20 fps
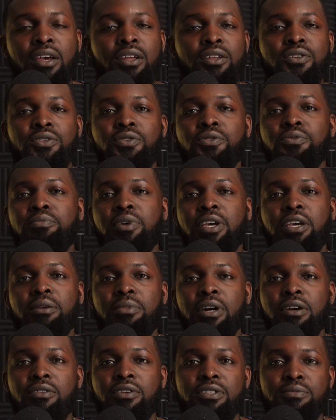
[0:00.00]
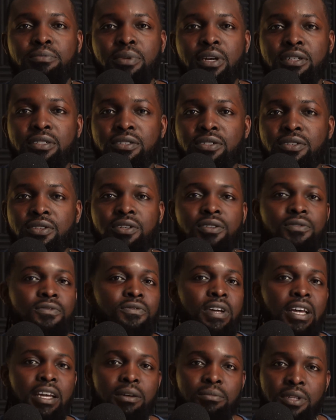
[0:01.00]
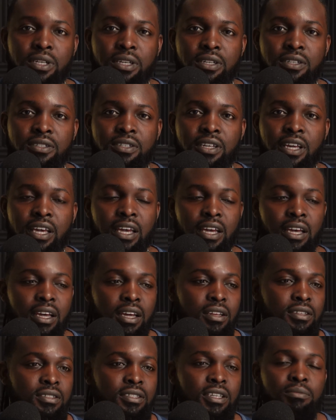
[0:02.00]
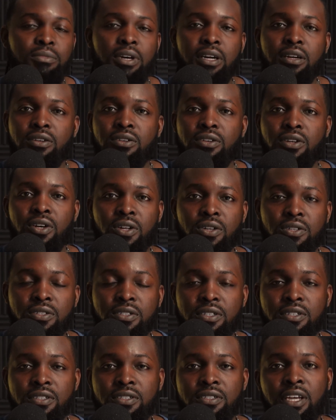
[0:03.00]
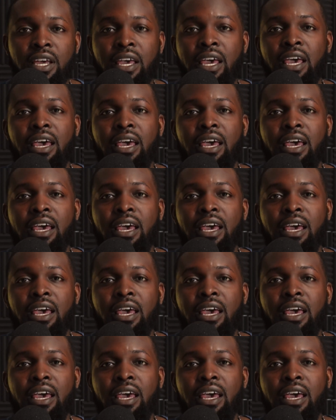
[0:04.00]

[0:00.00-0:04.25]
to pay my respects to their families and send my condolences